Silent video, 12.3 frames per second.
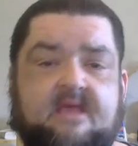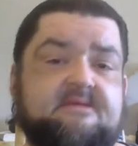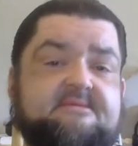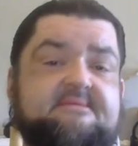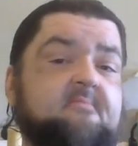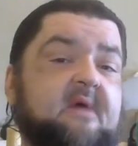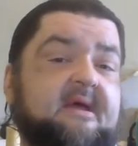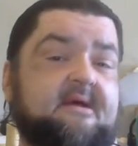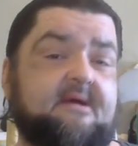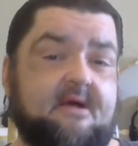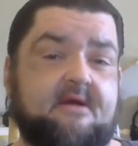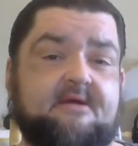So my
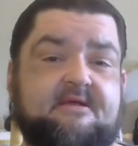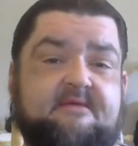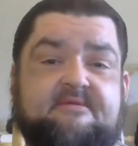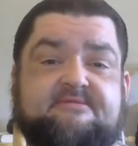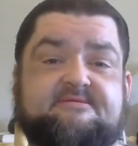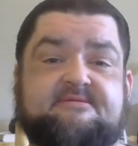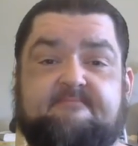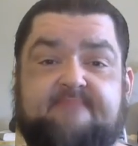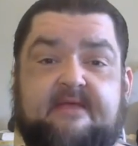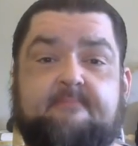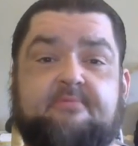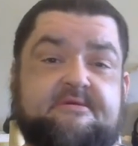argument to the
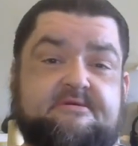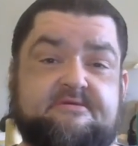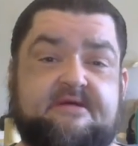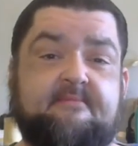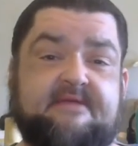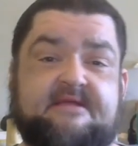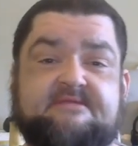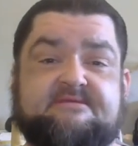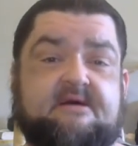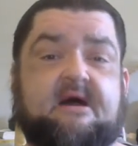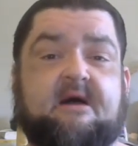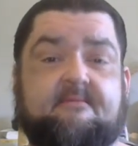people that are coming into
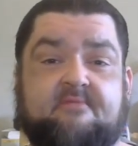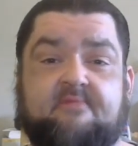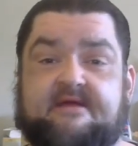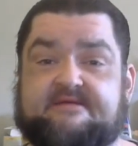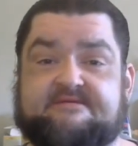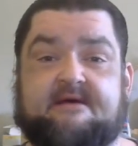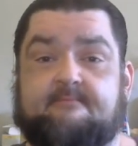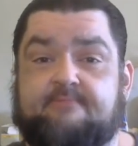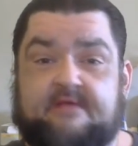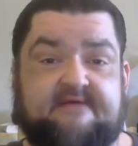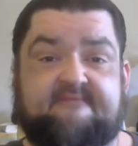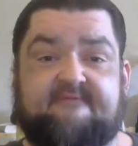the hobby right now
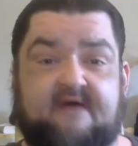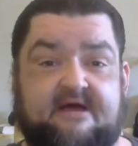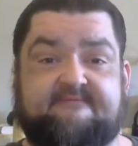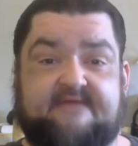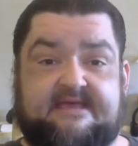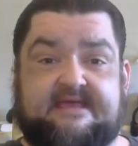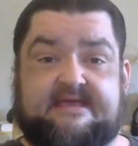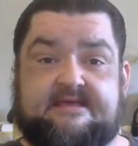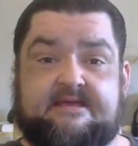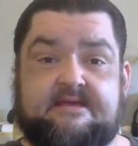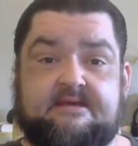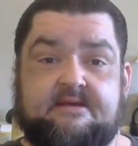playing
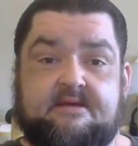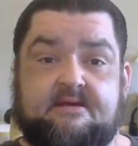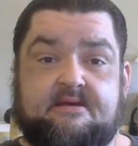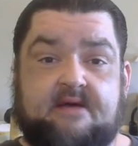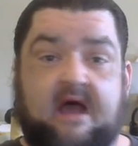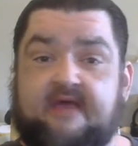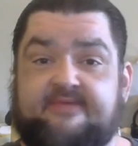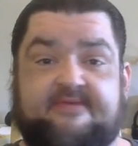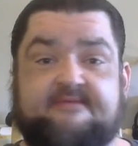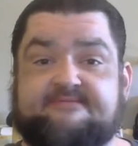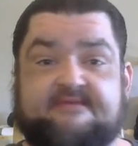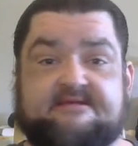5e, I
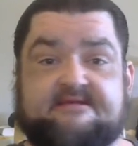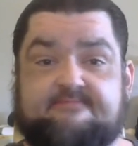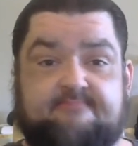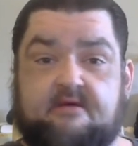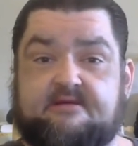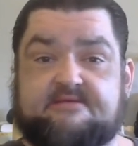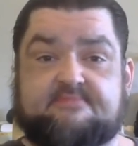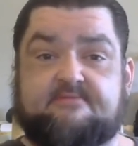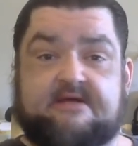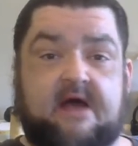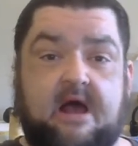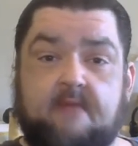think the experience
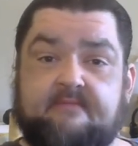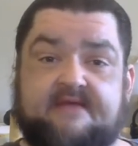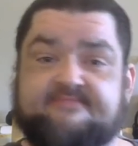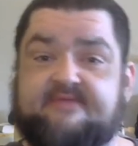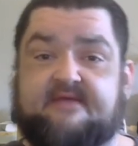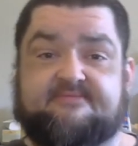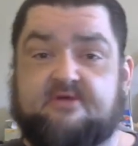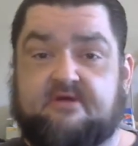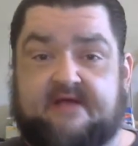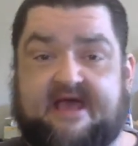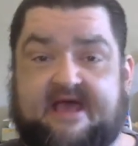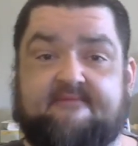with combat that they're
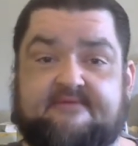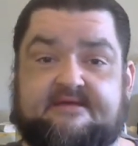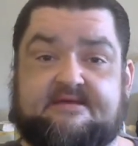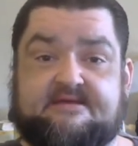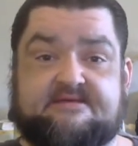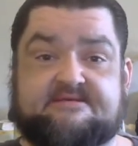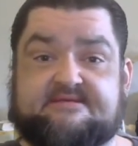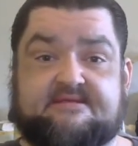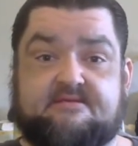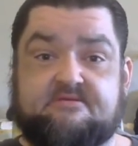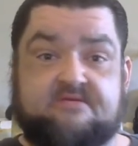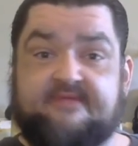having
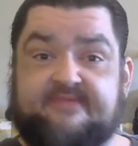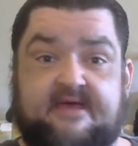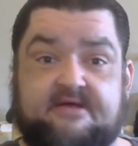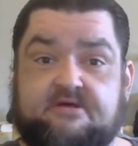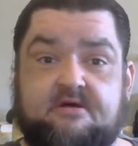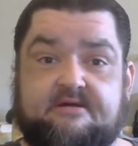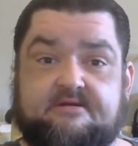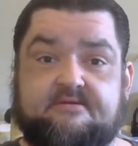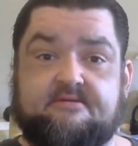is not that good.